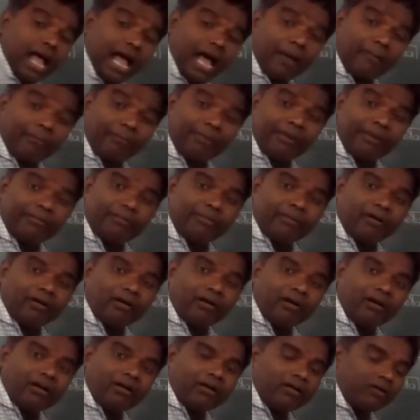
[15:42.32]

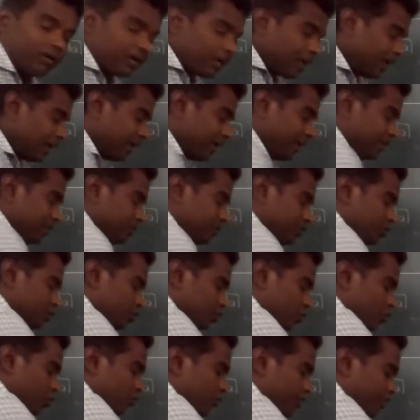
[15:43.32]
Amoeba. Okay.
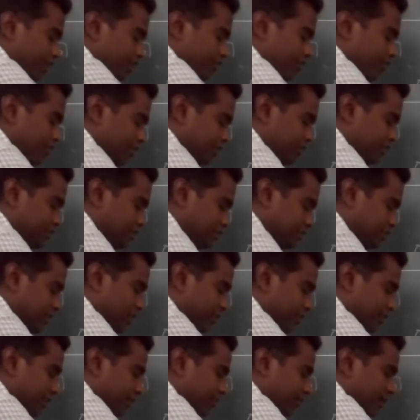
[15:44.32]

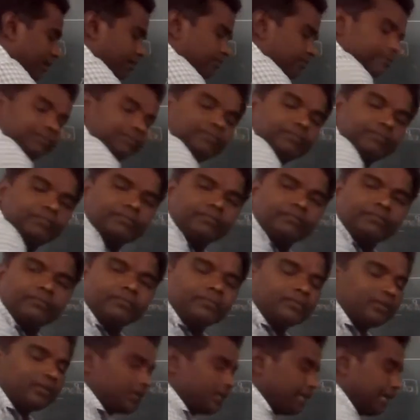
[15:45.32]
Amoeba.
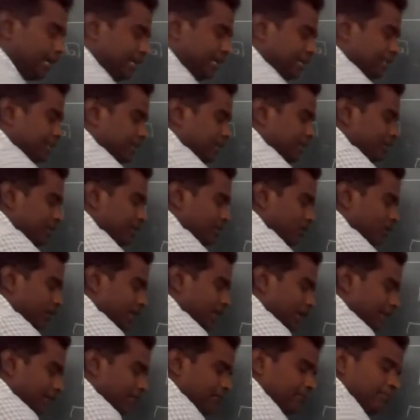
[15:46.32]
Right?
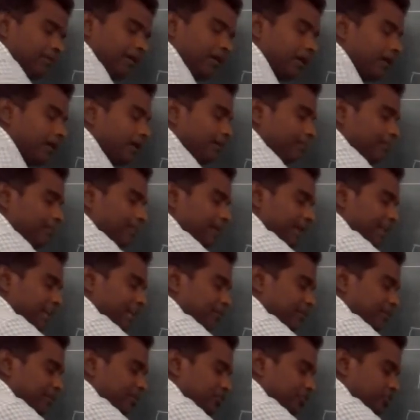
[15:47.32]
What happened now?
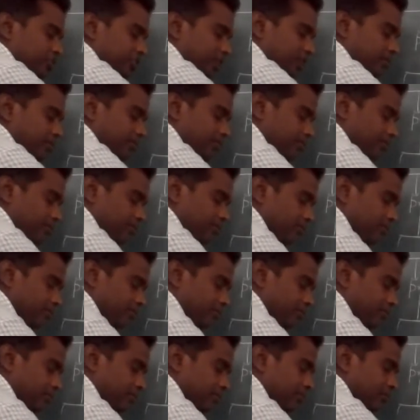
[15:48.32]
Paramecium.
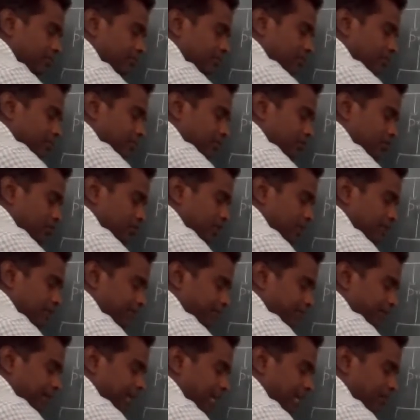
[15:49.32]

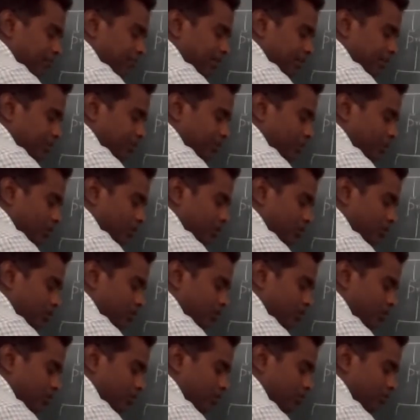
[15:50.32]
Slipper animal cube.
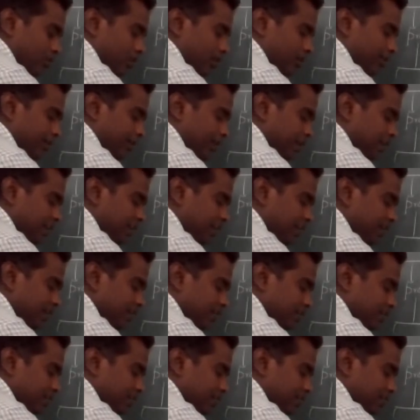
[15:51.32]
What better?
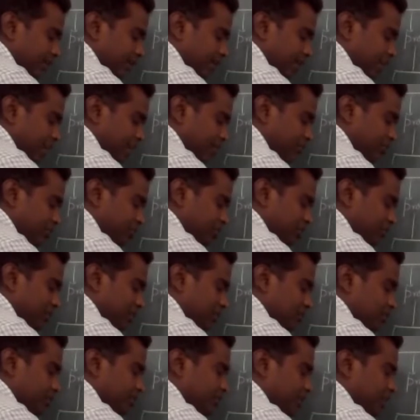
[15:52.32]
Paramecium
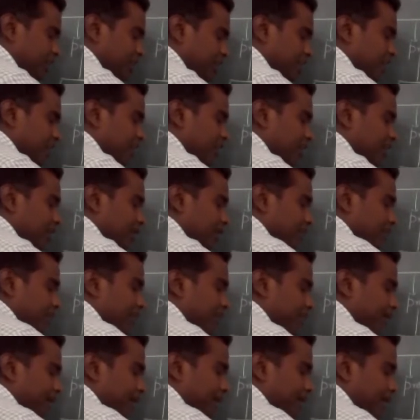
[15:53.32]
also there na.
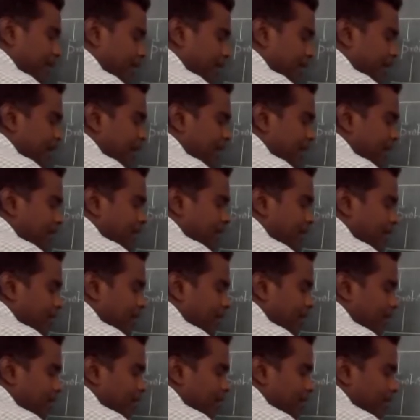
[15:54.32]

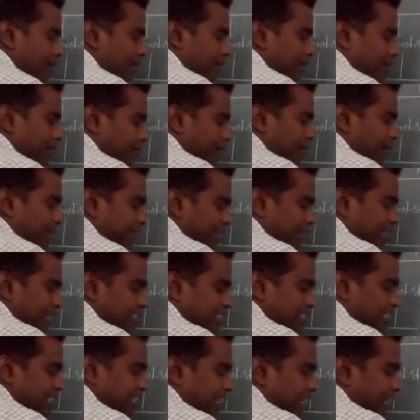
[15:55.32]

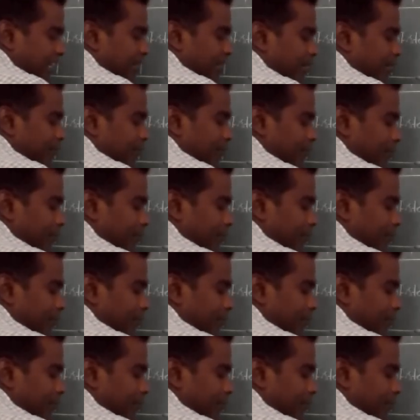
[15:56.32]
Paramecium.